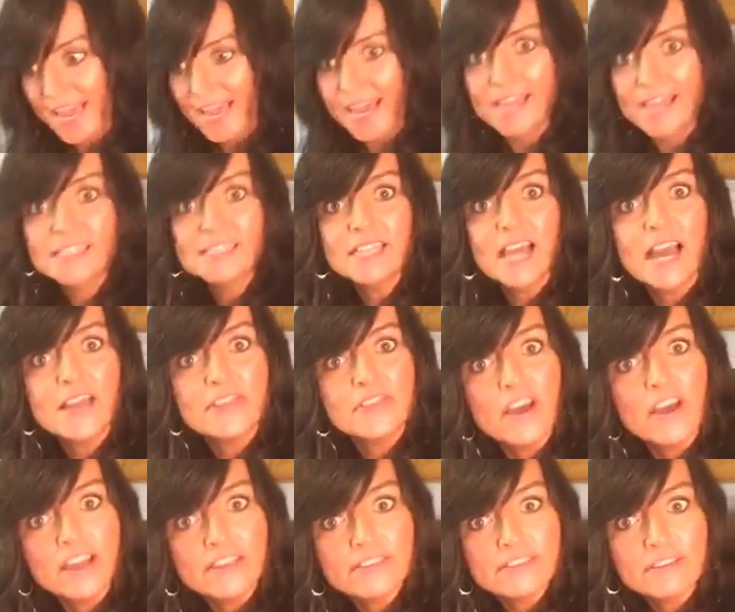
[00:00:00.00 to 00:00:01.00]
and a
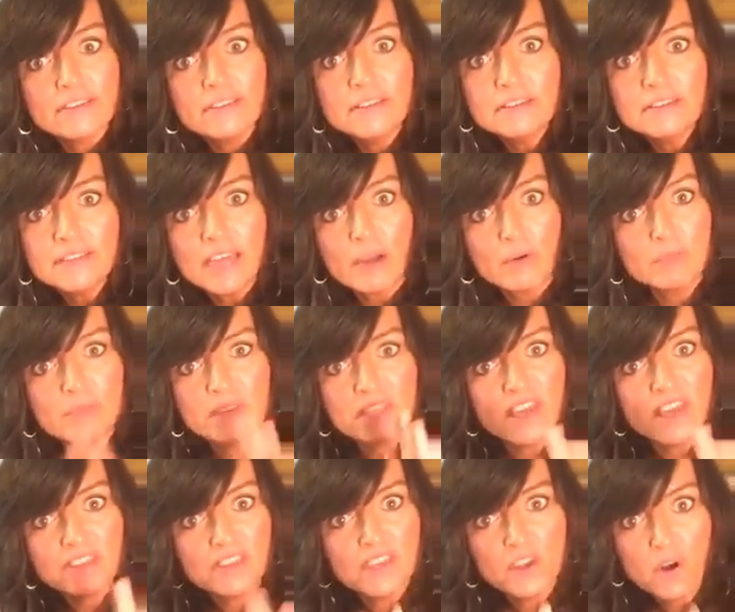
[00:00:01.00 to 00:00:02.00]
nut. That would be
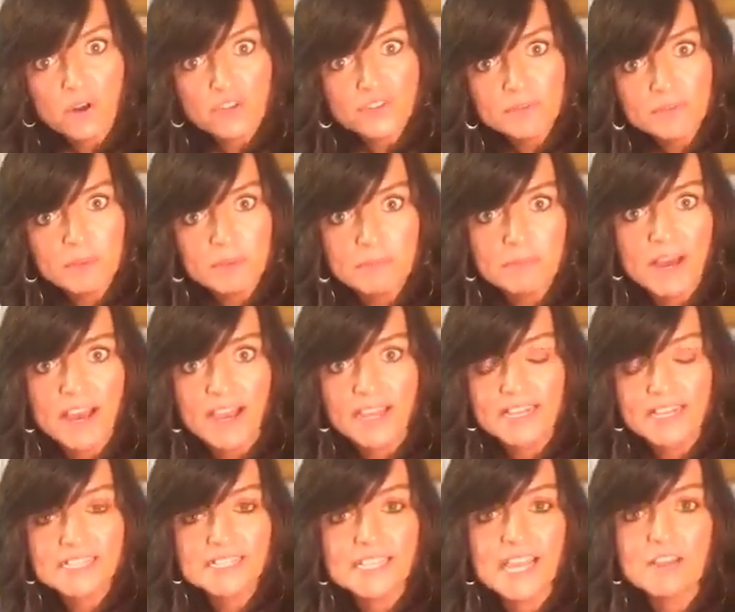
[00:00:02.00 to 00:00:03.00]
like the ultimate bite.
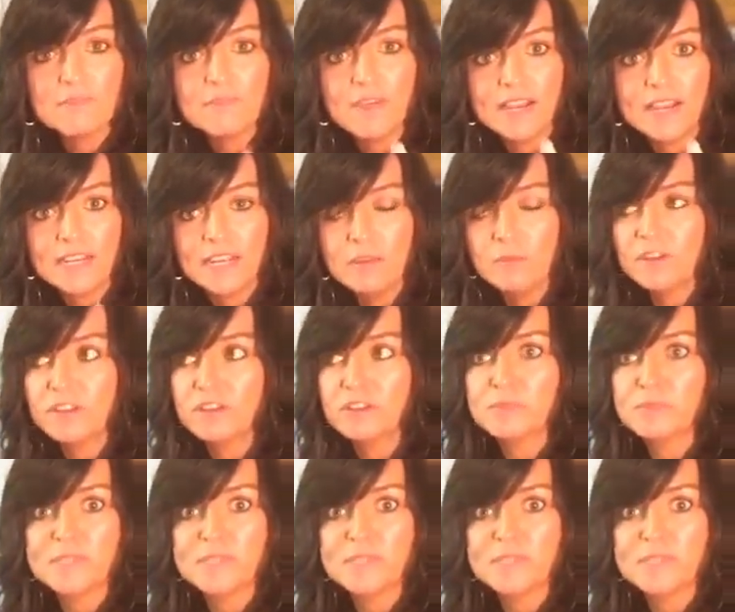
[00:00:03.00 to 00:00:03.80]
It's like finding one of those